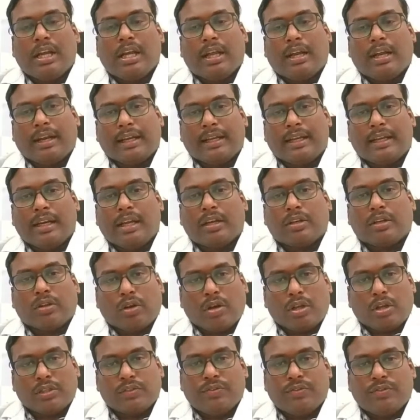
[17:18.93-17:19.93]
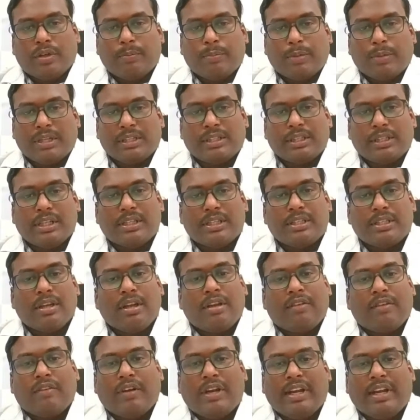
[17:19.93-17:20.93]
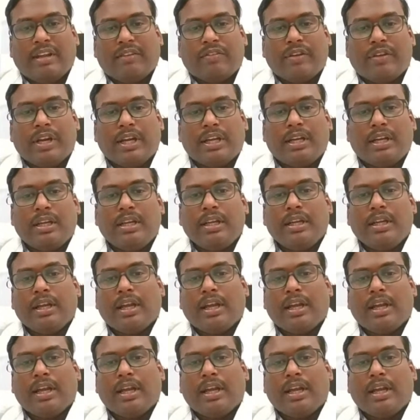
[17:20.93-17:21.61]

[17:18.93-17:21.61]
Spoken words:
regular crossword puzzles will definitely